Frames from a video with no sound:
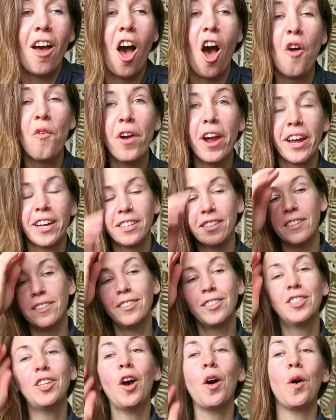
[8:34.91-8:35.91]
All right,
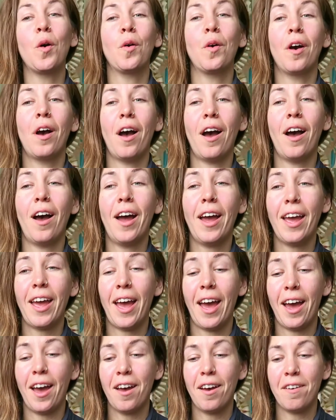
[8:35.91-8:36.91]
so I
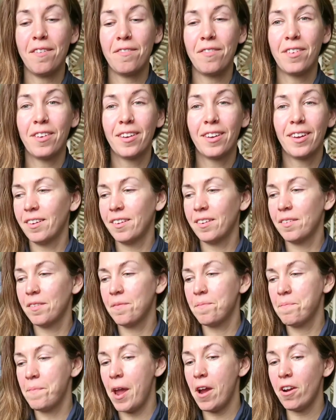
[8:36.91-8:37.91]
have
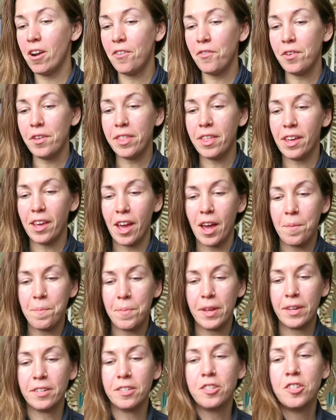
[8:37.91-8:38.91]
paired everything
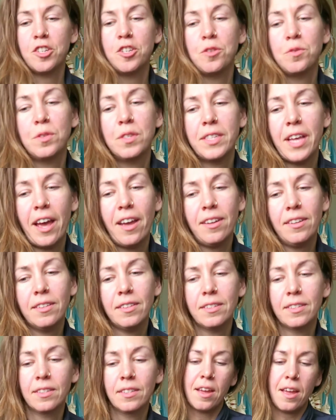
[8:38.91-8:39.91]
up in 2
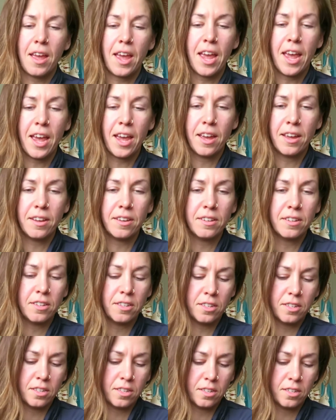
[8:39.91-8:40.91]
sets,
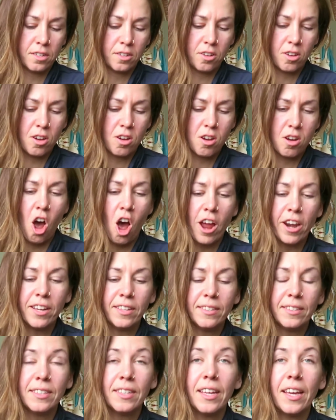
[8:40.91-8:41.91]
and
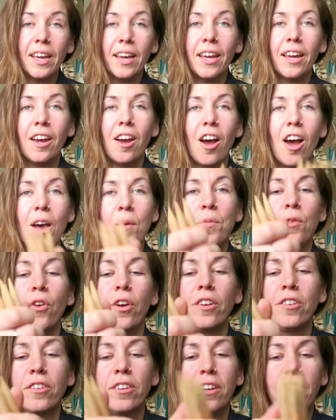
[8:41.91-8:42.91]
honestly, I'm
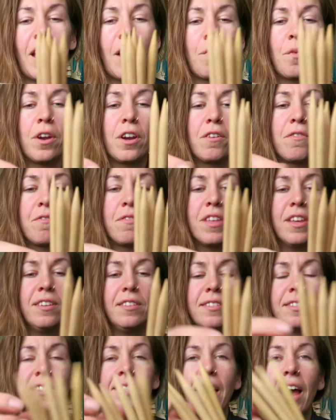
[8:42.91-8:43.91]
going to get rid of
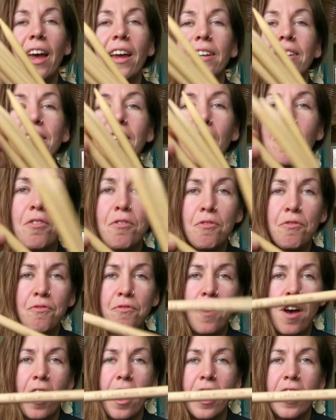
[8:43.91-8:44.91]
this set of
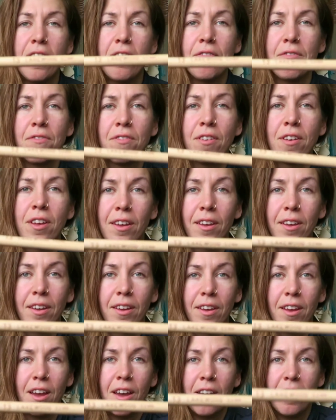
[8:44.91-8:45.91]
5
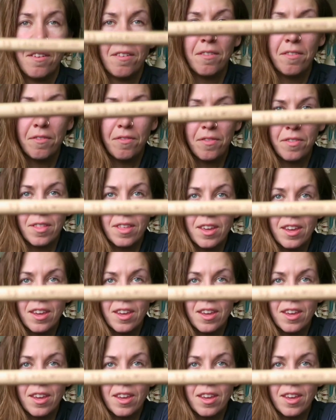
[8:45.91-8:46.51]
of